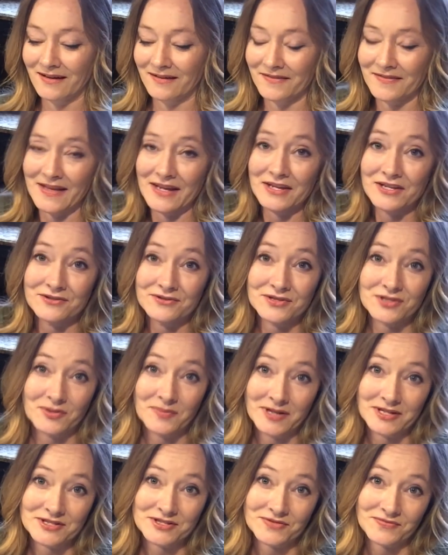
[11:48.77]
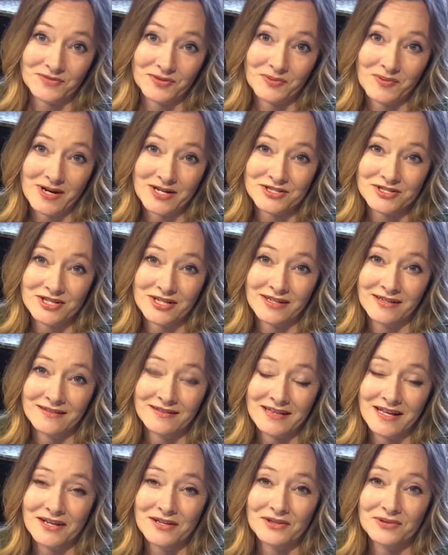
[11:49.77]
thank you so much for
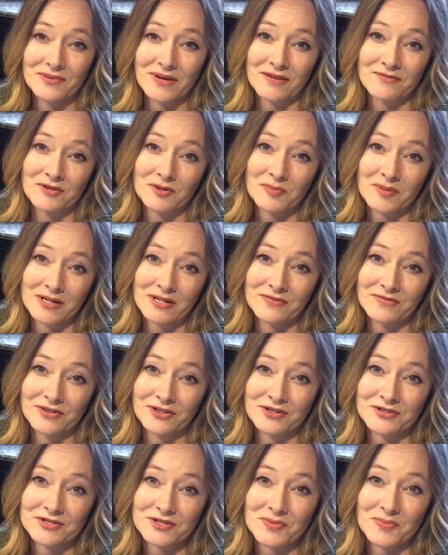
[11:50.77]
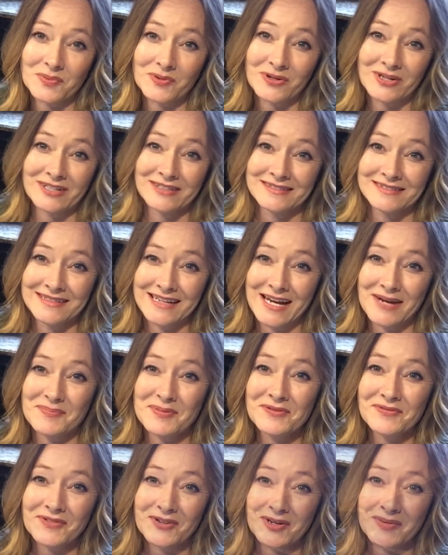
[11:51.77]
watching. Thank you, everybody, for your support.
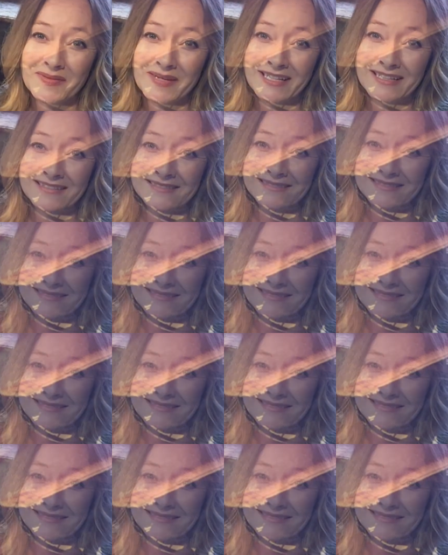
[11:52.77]
Happy farming.